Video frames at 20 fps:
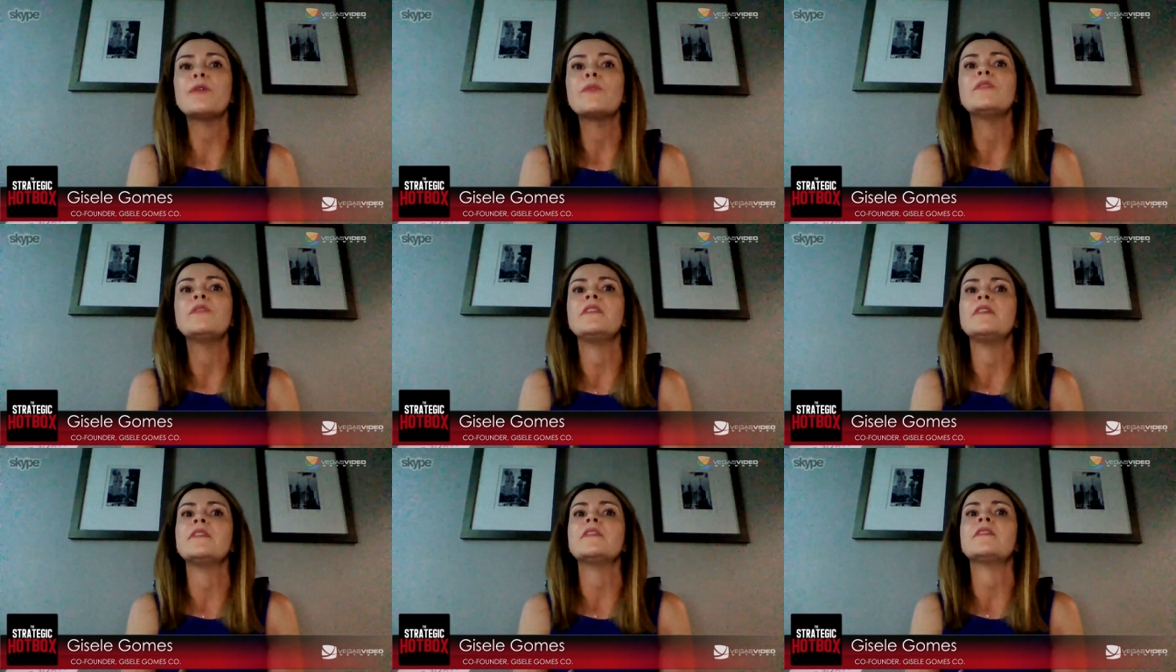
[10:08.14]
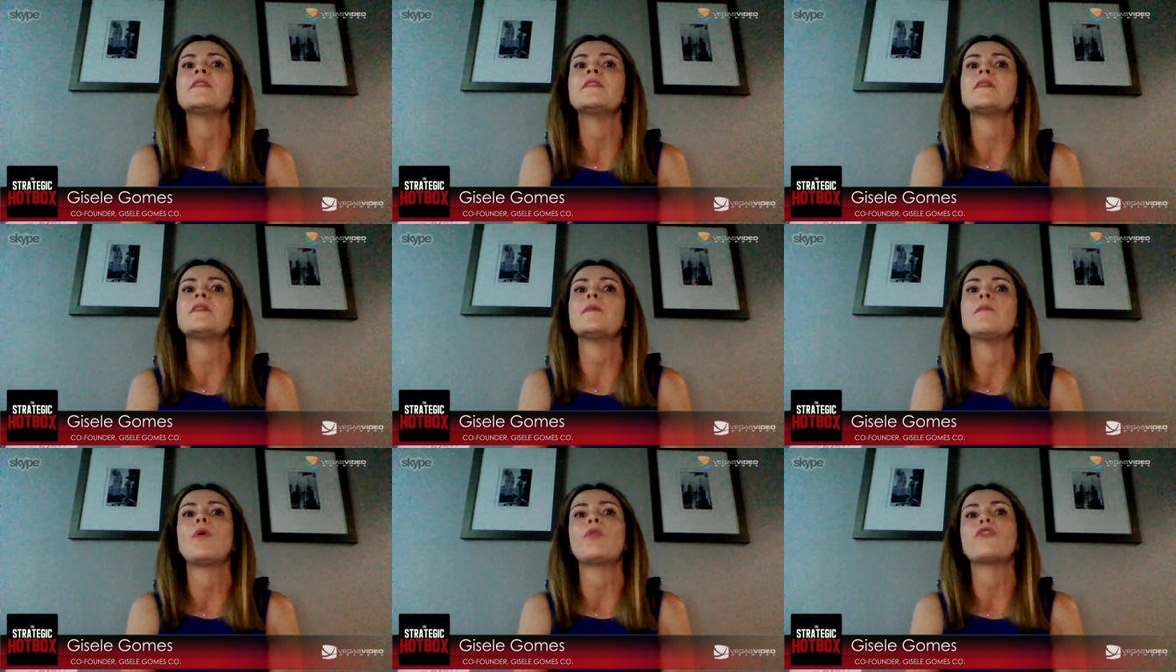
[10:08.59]
build
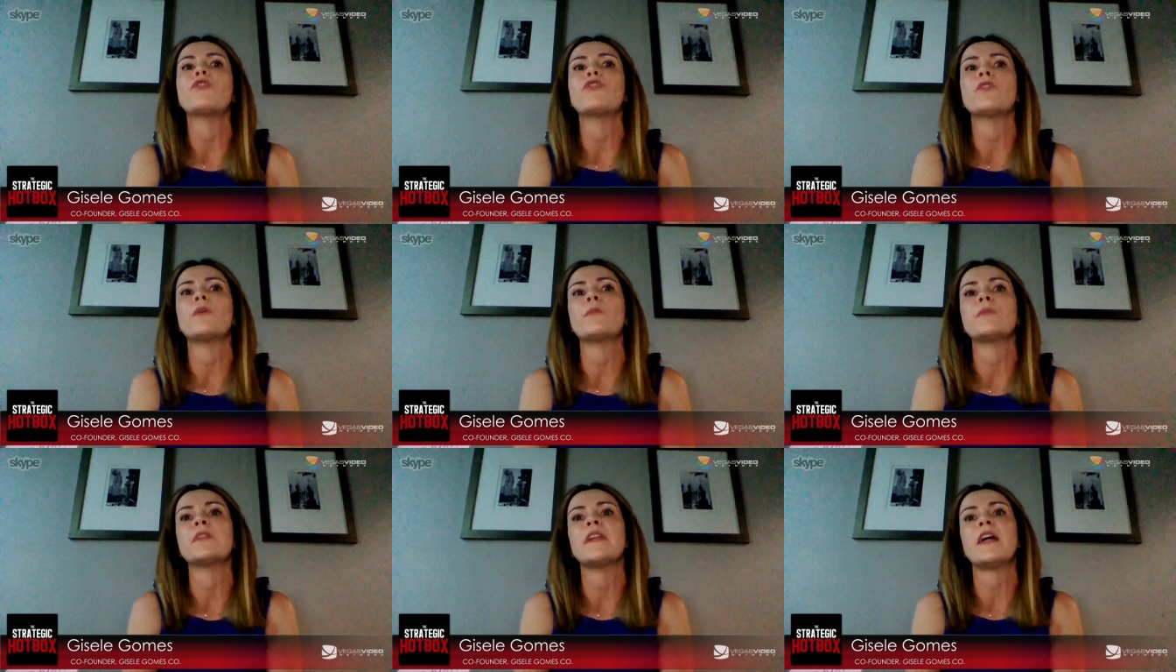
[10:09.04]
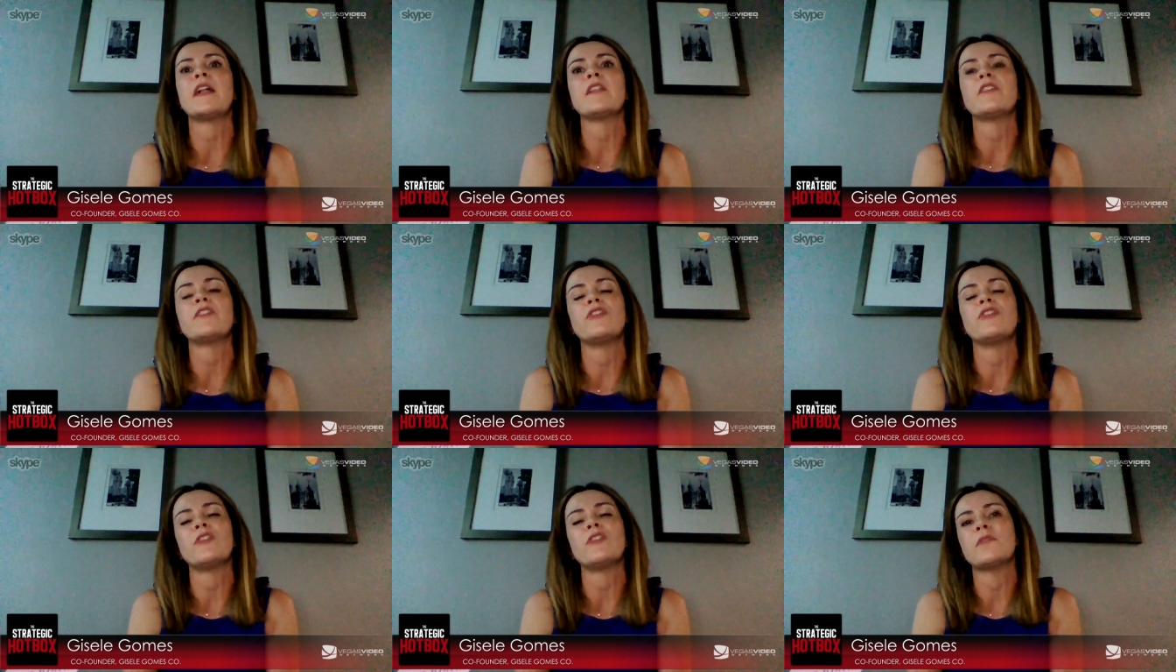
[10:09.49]
this emotional
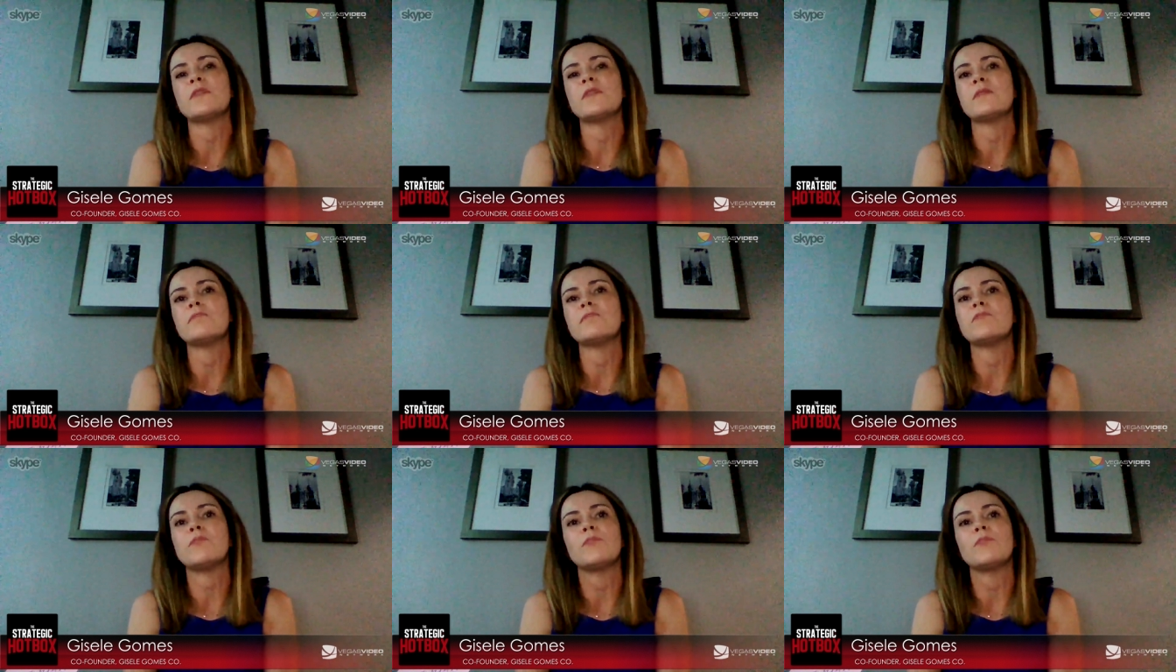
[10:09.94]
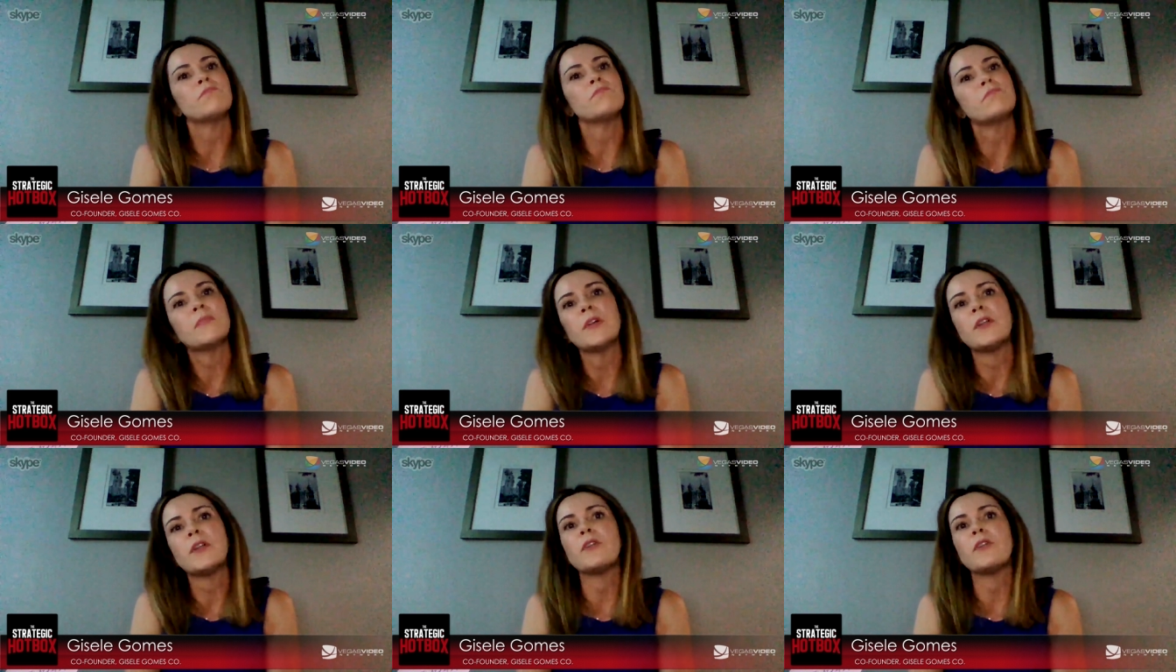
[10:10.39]
intelligence.
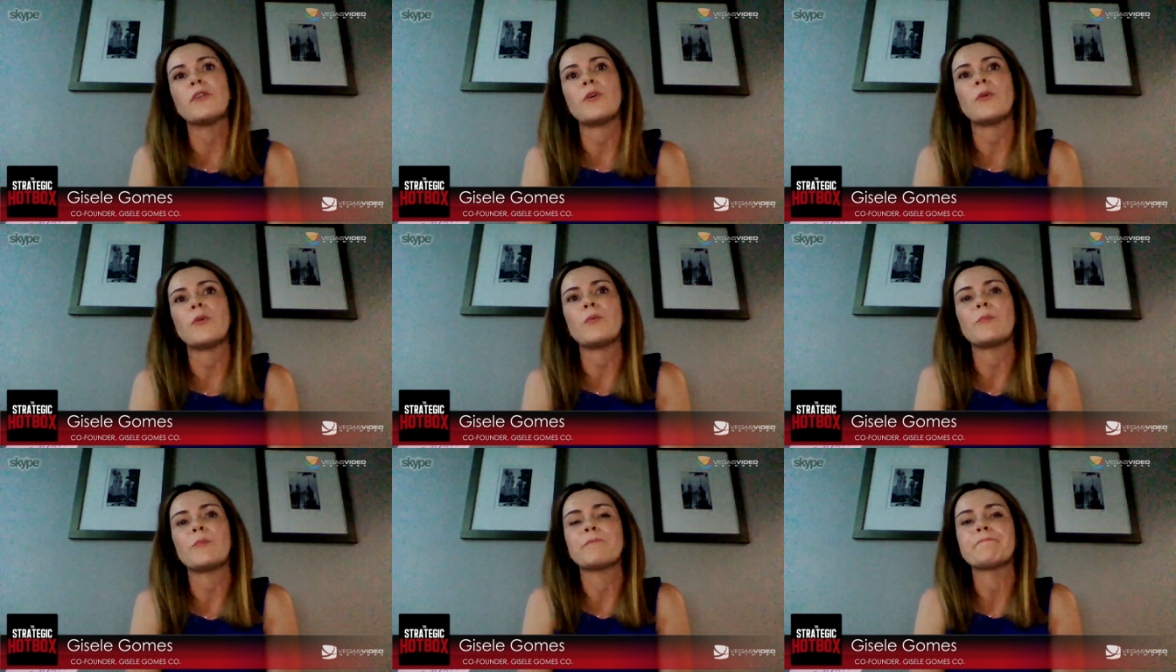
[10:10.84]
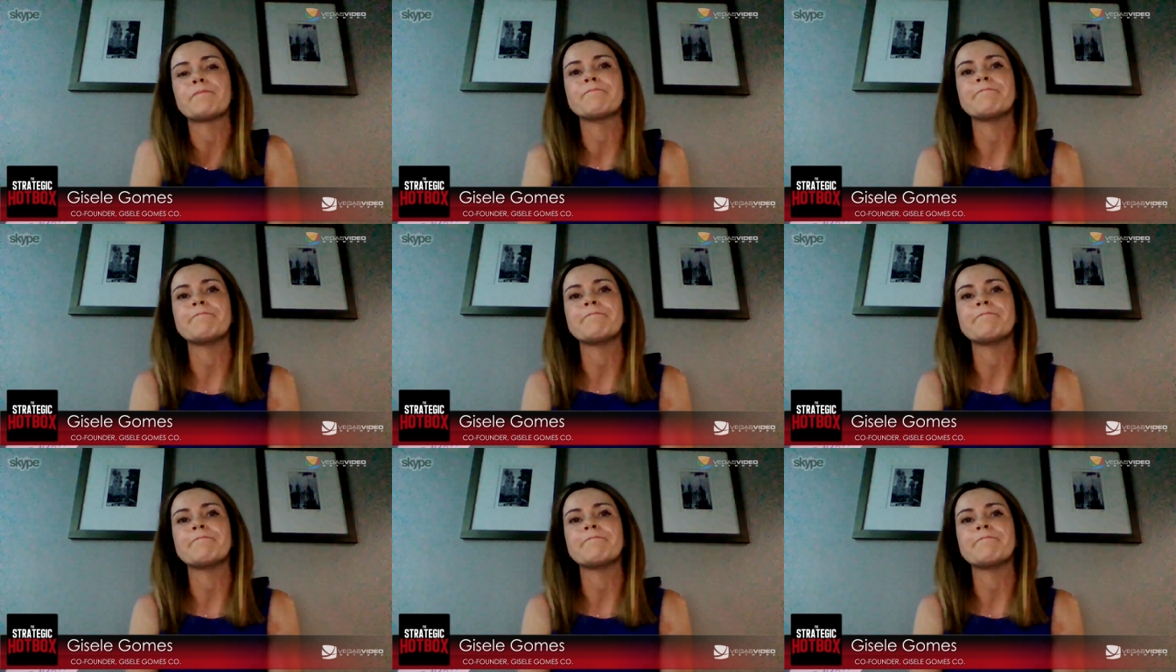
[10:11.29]
I don't know.